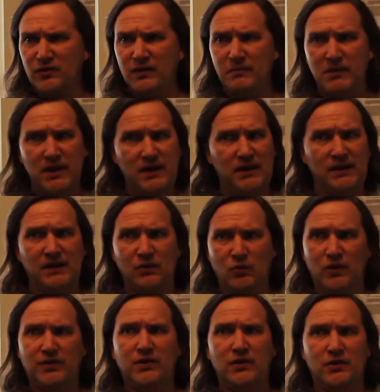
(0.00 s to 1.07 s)
or the meaning in
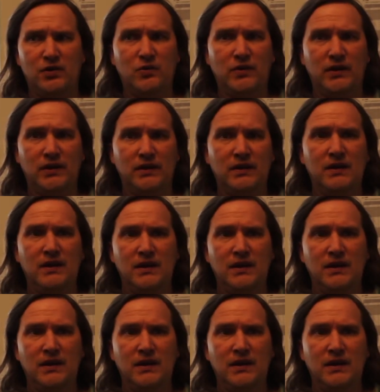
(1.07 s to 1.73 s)
what they're doing.